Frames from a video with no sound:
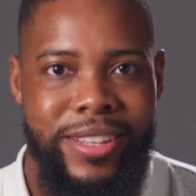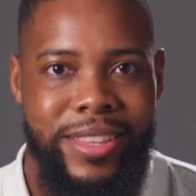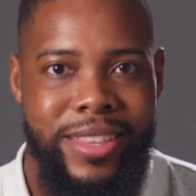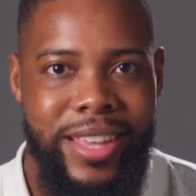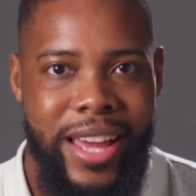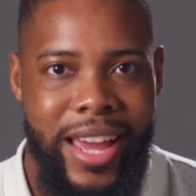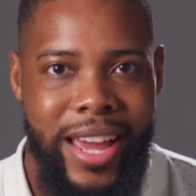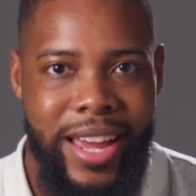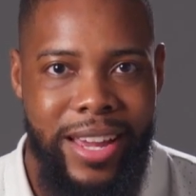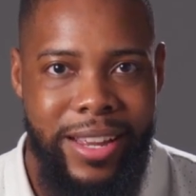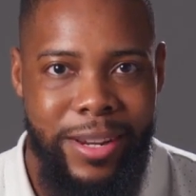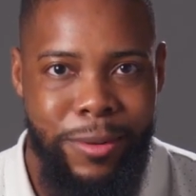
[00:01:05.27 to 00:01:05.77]

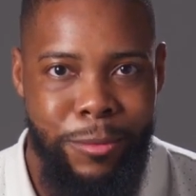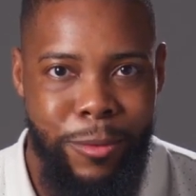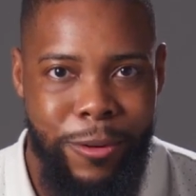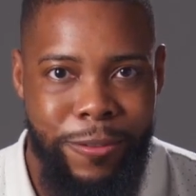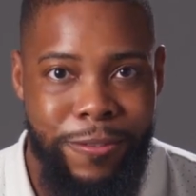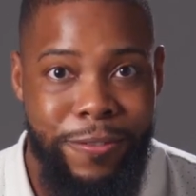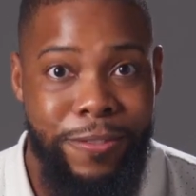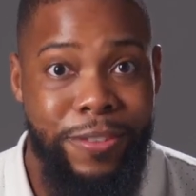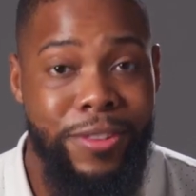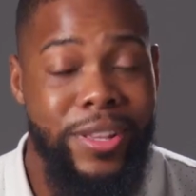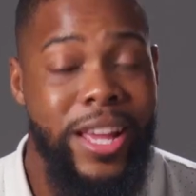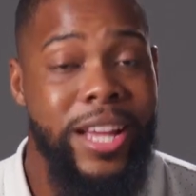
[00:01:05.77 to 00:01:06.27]
that
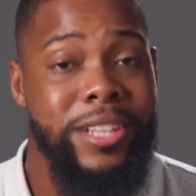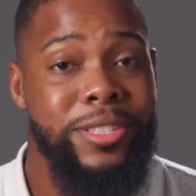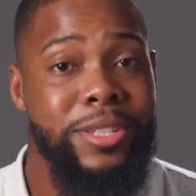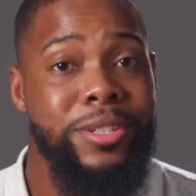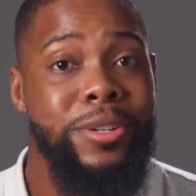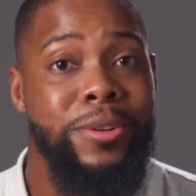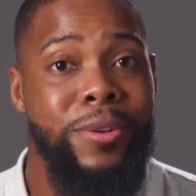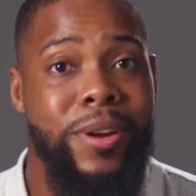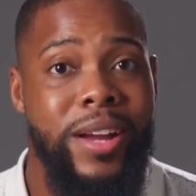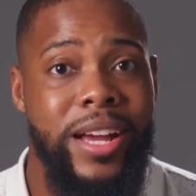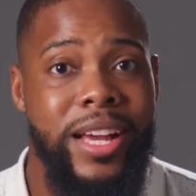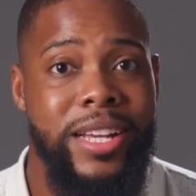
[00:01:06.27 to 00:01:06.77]
reflects
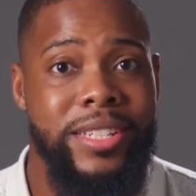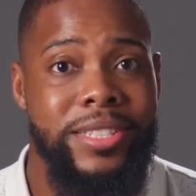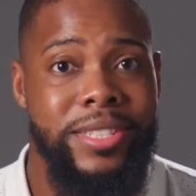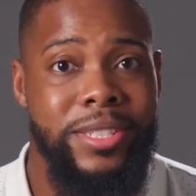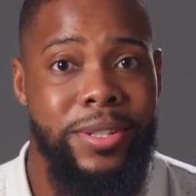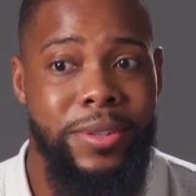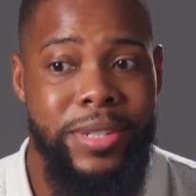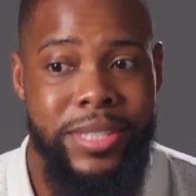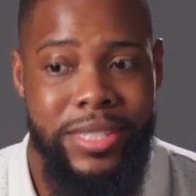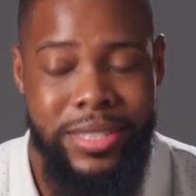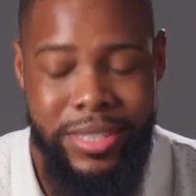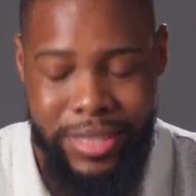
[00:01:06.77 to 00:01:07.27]
Christ.
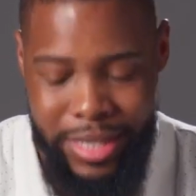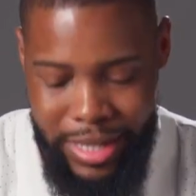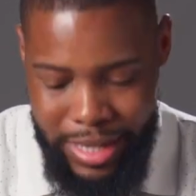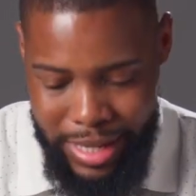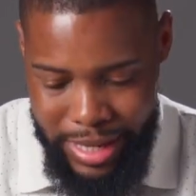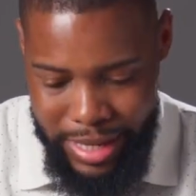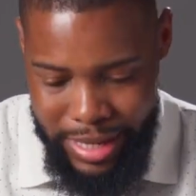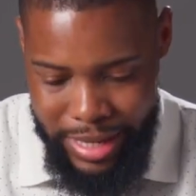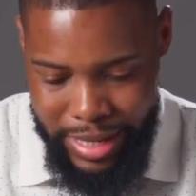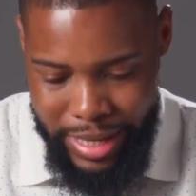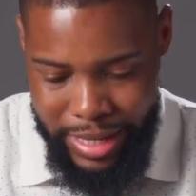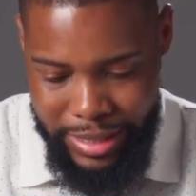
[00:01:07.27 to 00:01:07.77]
So it's
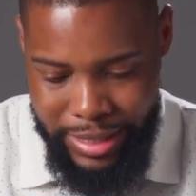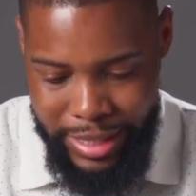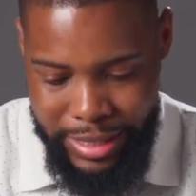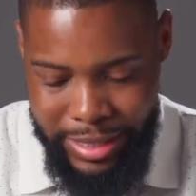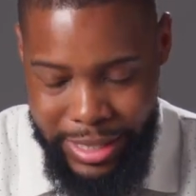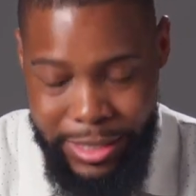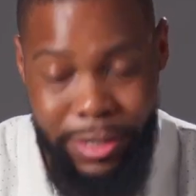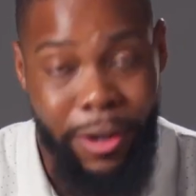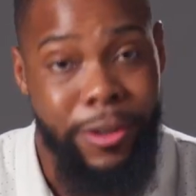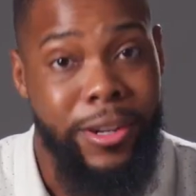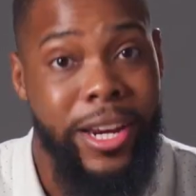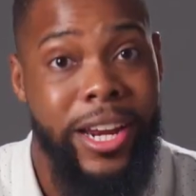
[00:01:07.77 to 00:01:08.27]

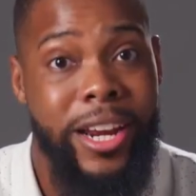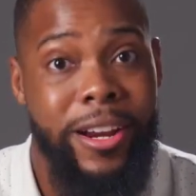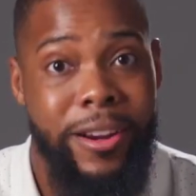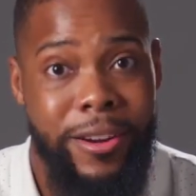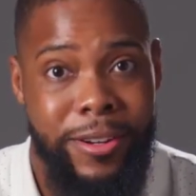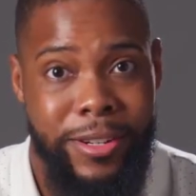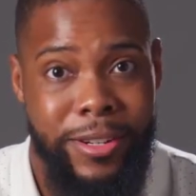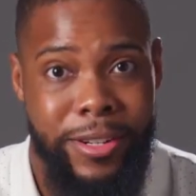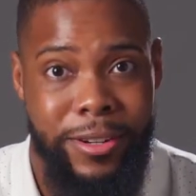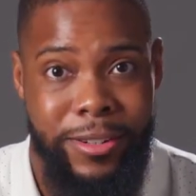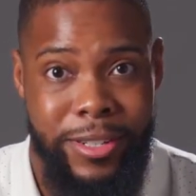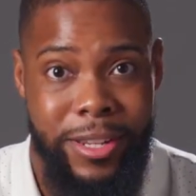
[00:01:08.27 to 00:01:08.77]
our
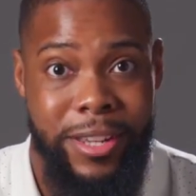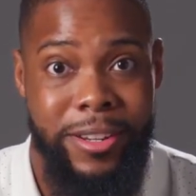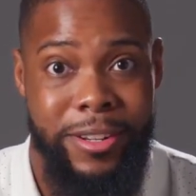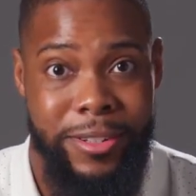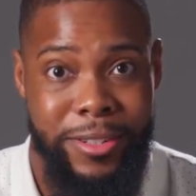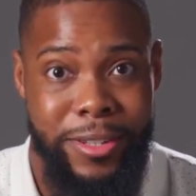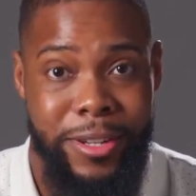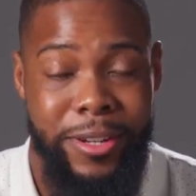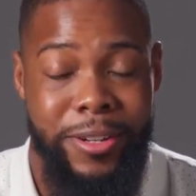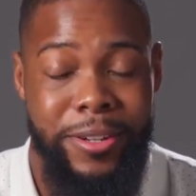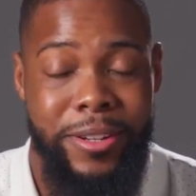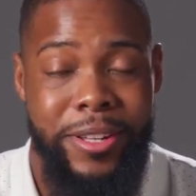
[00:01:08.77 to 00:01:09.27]
character, young
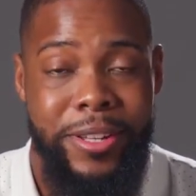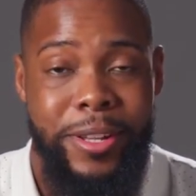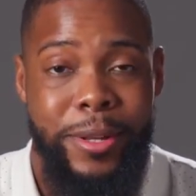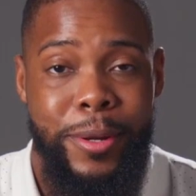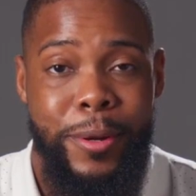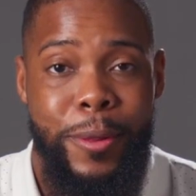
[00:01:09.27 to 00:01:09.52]
adult.